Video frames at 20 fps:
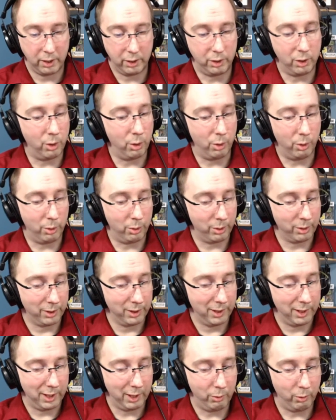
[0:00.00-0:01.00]
"No,"
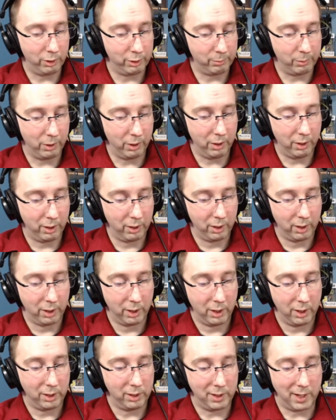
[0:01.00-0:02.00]
he whispered.
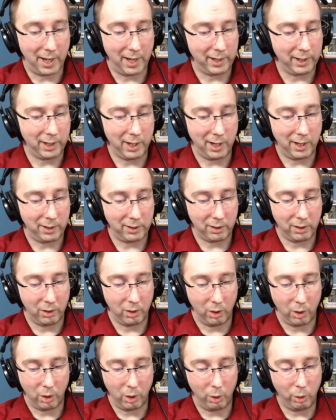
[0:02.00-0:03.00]
"Not yet.
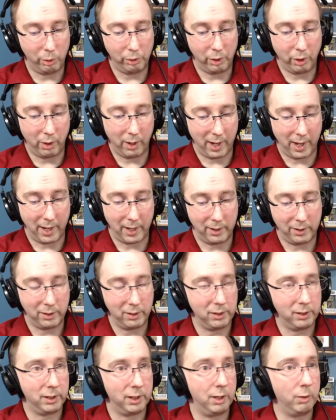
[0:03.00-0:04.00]
Hold her hand.
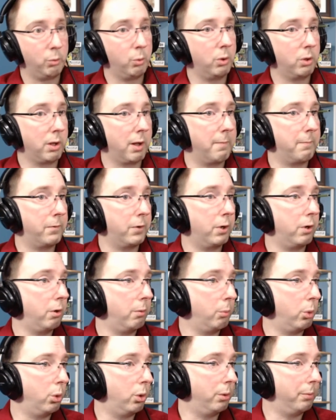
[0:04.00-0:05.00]
It will comfort her
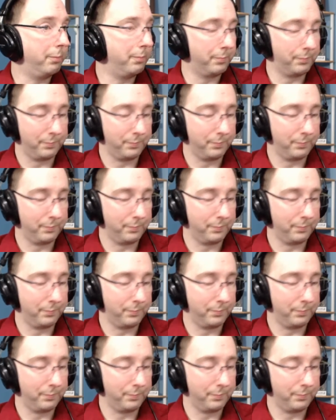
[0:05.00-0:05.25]
more."